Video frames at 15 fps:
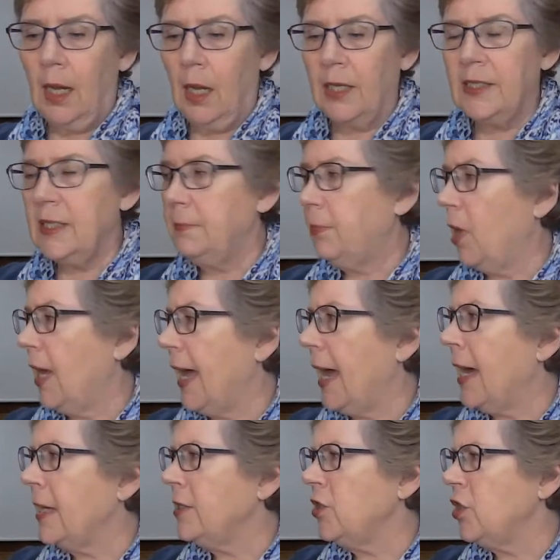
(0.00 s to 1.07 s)
I did buy
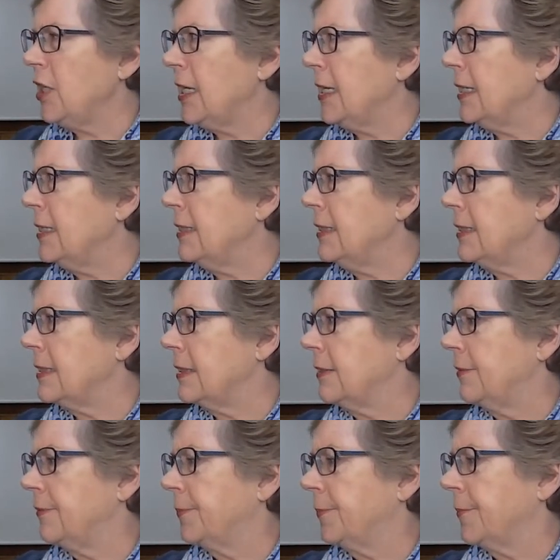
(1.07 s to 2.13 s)
hard cheese